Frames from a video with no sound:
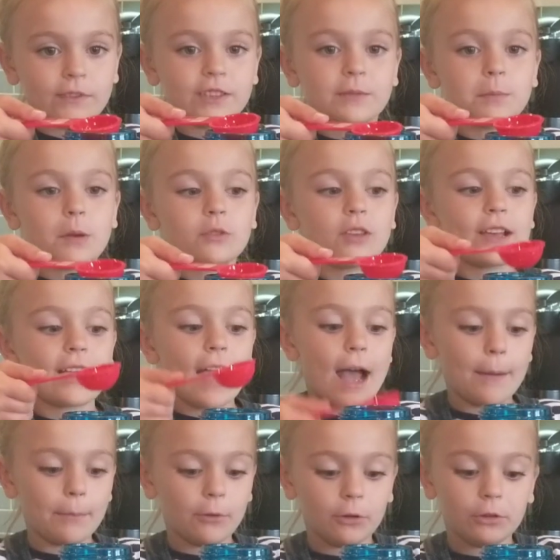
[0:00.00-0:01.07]
Smells like
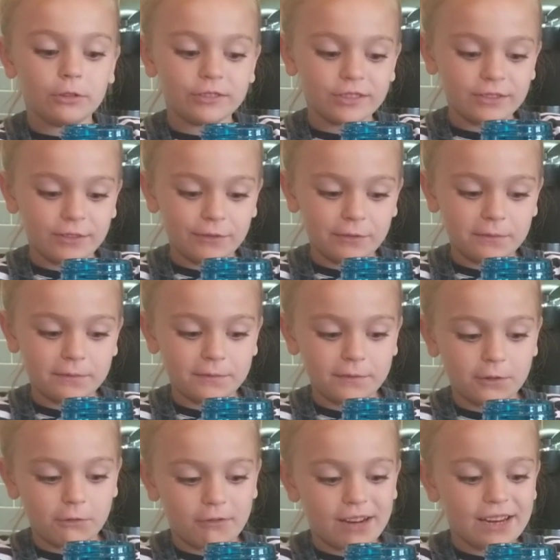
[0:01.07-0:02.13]
apples.
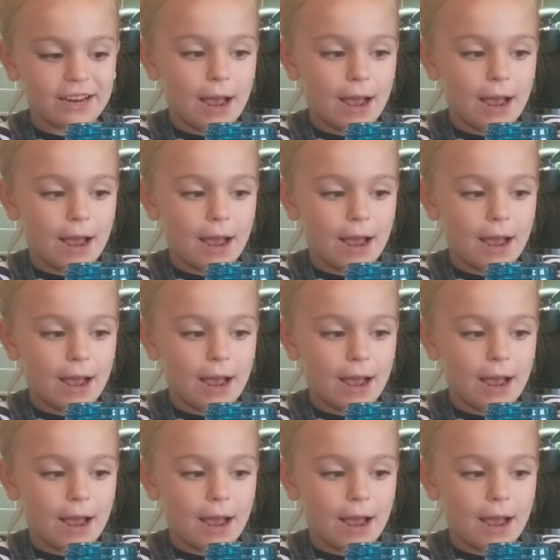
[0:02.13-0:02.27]
Green